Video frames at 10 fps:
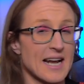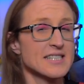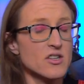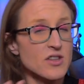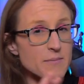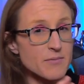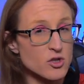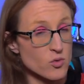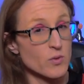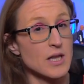I still think the
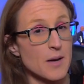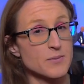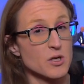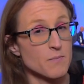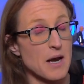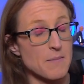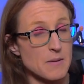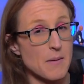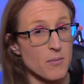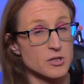Trill episode might
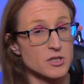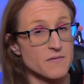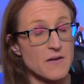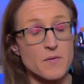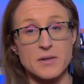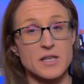be my personal favorite,